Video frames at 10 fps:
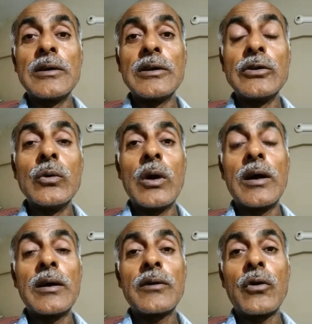you
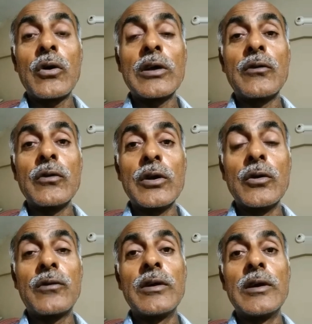are talking to
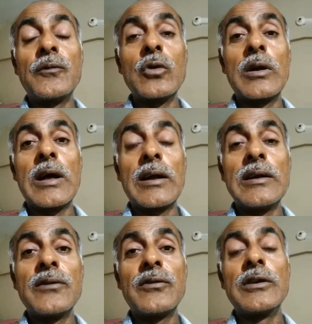yourself, you are not
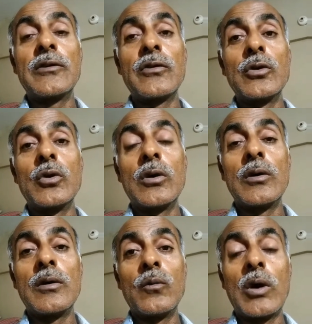listening to your
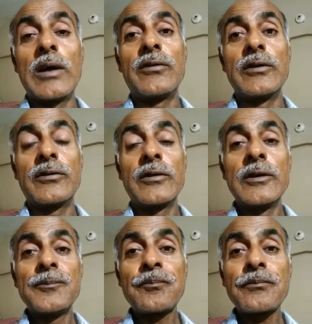voices,
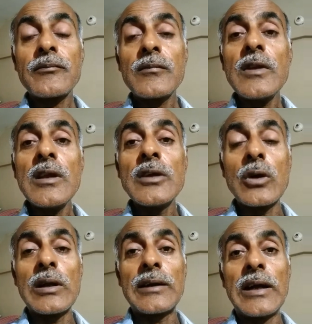you
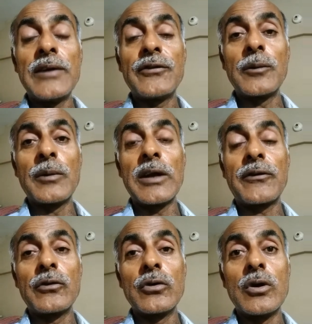are not answering back
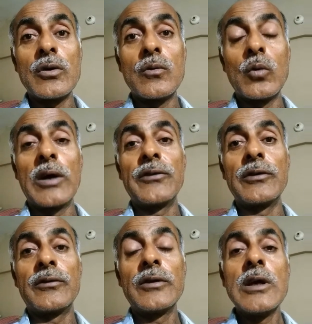to your
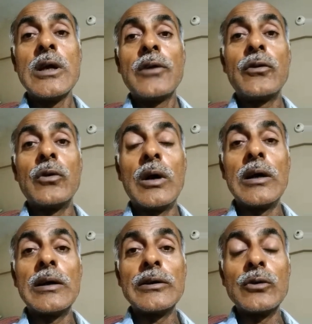voices. So
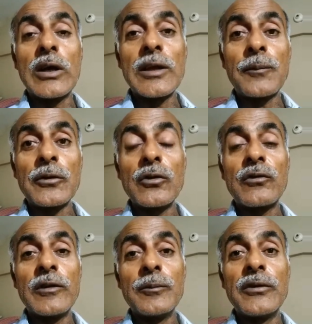you are keeping
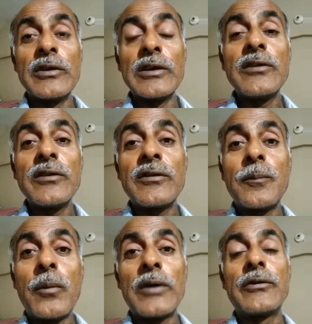yourself busy. This is
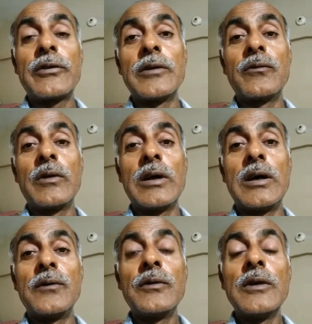positive way
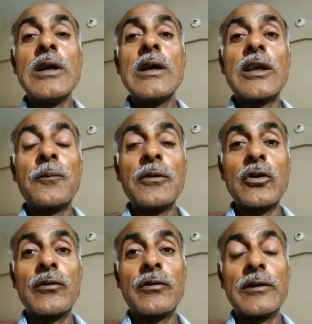of keeping
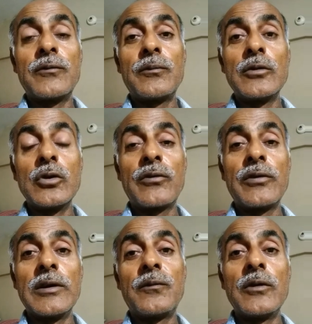
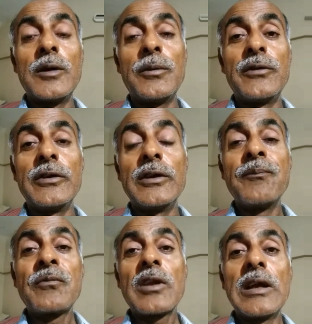yourself busy.
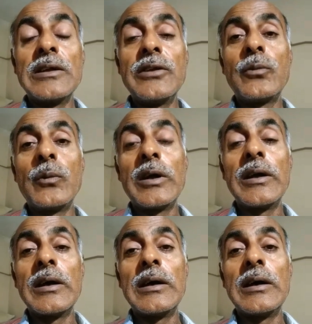In this way,